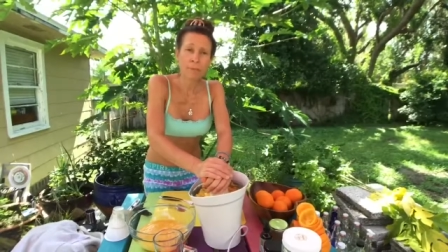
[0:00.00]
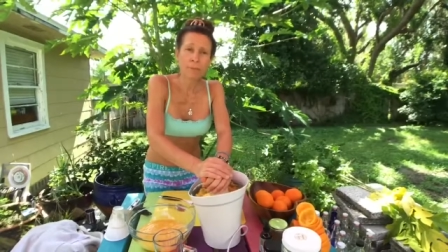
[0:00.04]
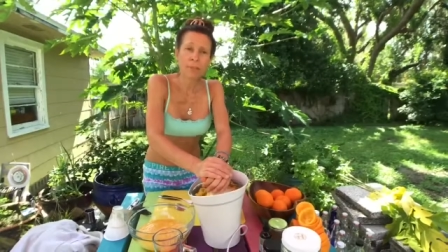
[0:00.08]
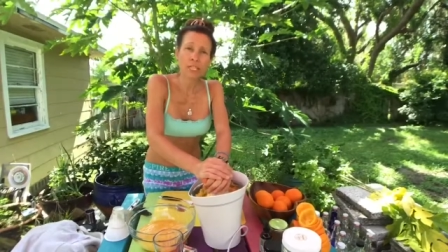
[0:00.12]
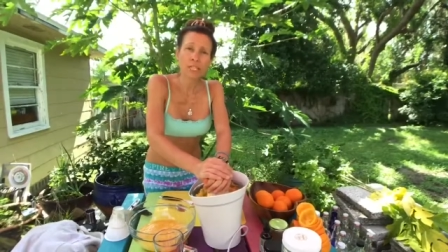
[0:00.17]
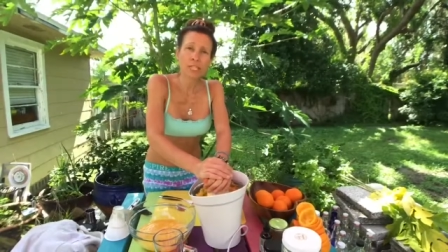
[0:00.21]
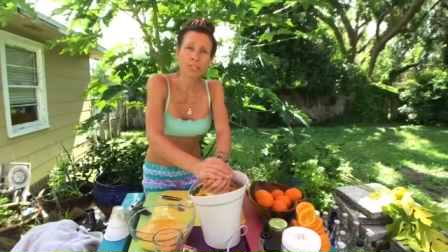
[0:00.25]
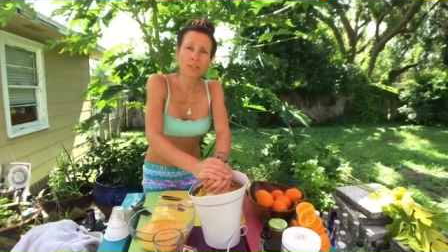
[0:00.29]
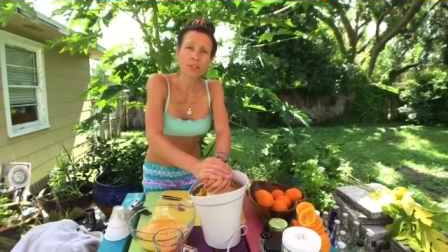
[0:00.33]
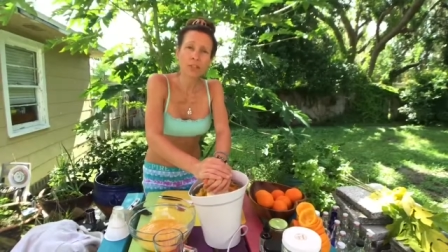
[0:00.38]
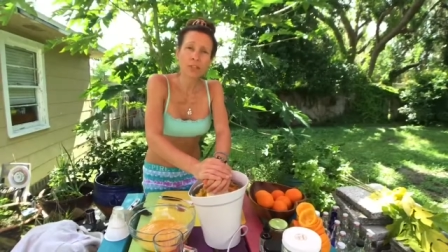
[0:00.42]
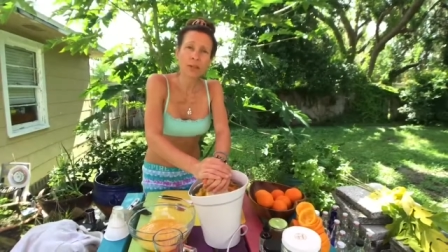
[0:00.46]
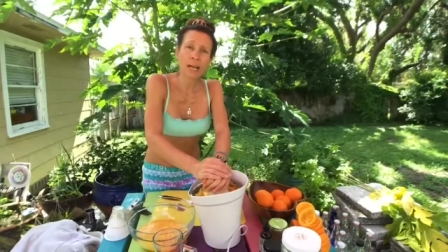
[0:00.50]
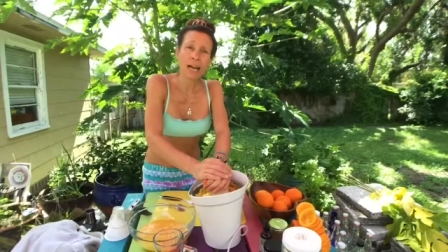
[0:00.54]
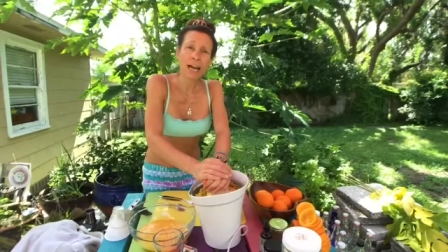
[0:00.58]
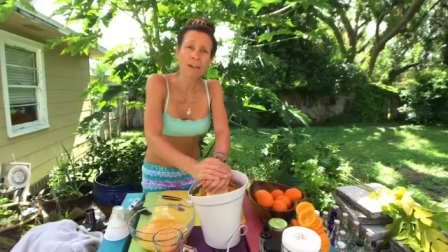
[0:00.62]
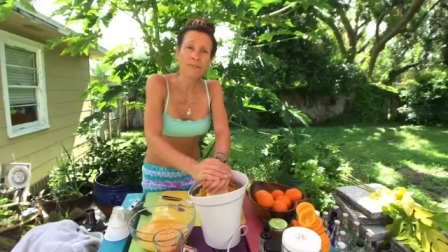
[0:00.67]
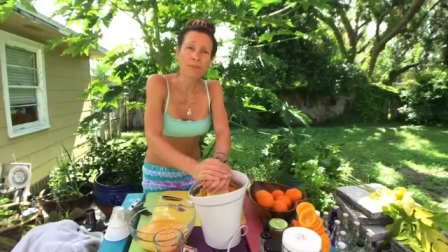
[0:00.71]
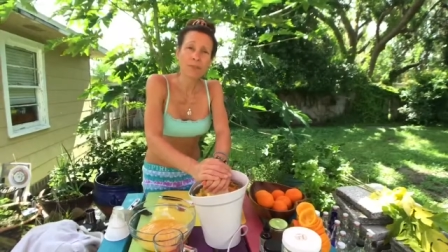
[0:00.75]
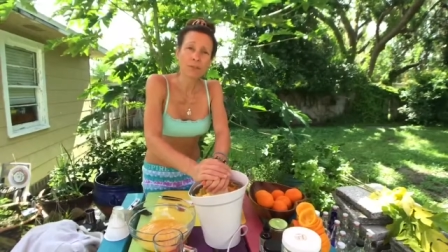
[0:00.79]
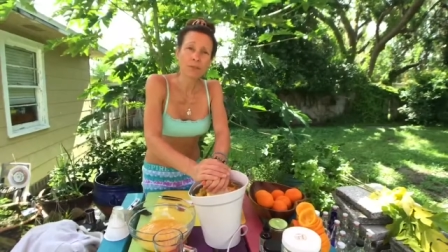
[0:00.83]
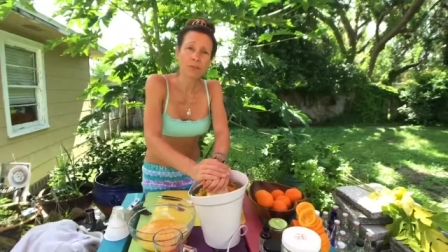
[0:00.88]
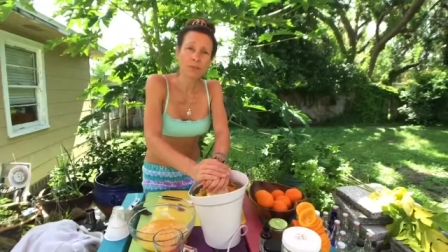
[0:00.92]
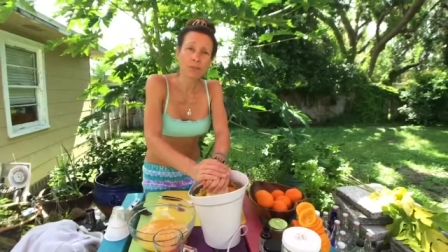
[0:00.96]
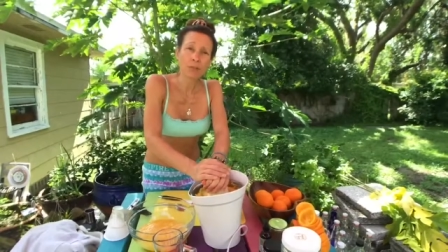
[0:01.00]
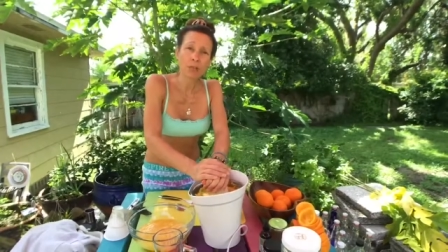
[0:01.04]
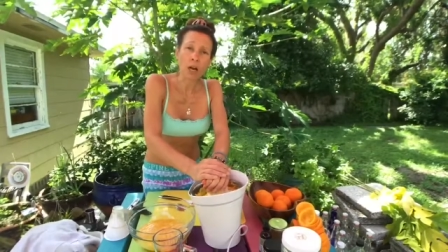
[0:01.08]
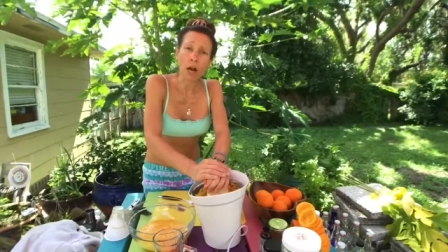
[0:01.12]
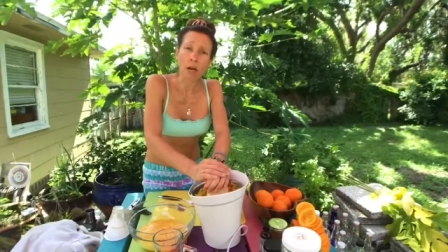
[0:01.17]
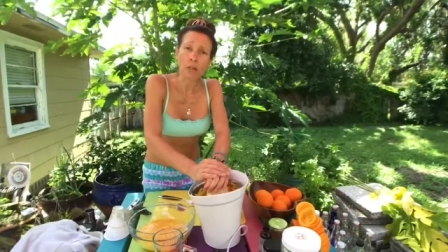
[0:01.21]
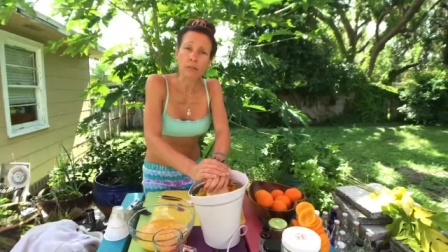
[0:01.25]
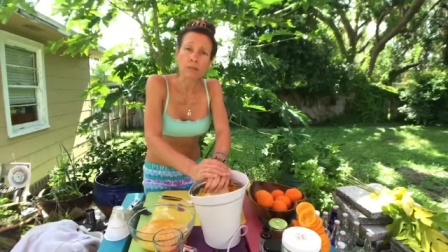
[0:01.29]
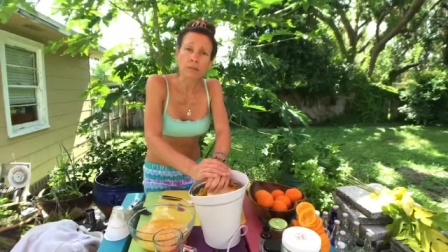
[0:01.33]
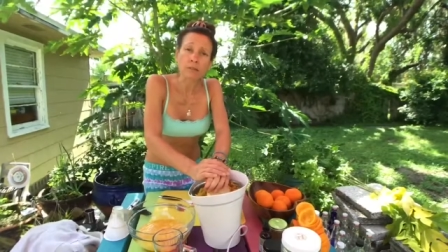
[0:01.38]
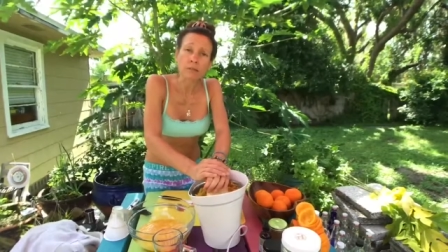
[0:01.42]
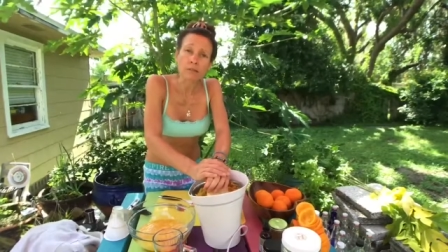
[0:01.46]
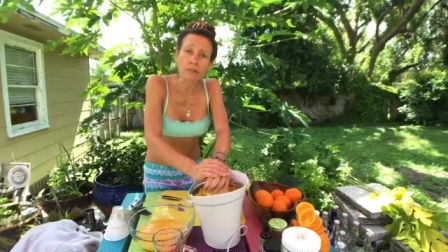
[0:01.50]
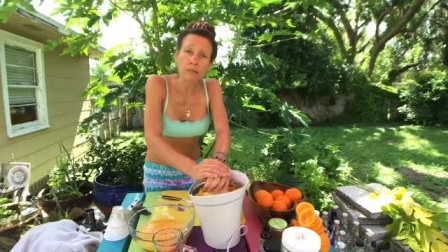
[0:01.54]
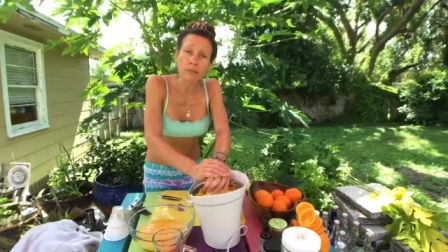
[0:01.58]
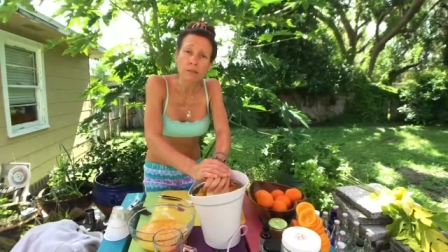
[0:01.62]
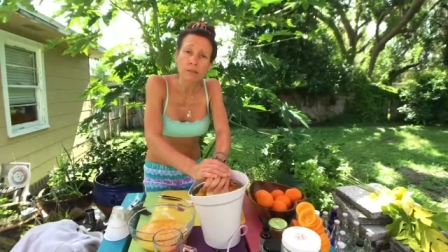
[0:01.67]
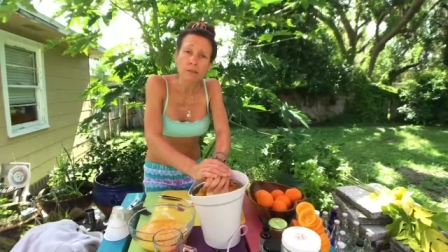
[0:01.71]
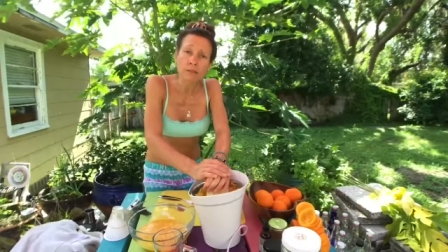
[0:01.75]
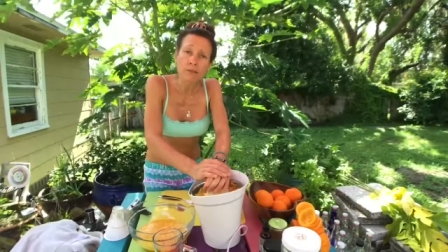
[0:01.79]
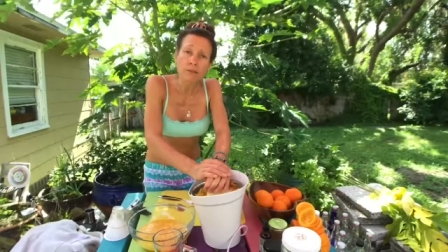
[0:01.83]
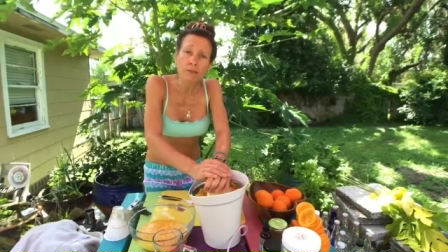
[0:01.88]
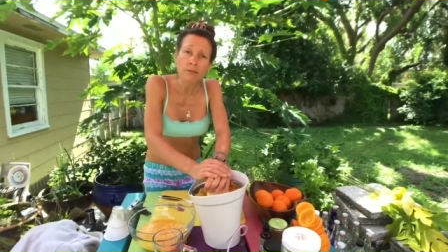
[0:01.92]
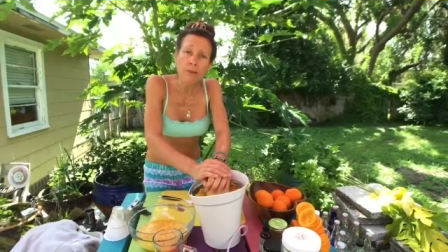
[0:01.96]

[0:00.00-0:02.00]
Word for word: many of you have your own gardens?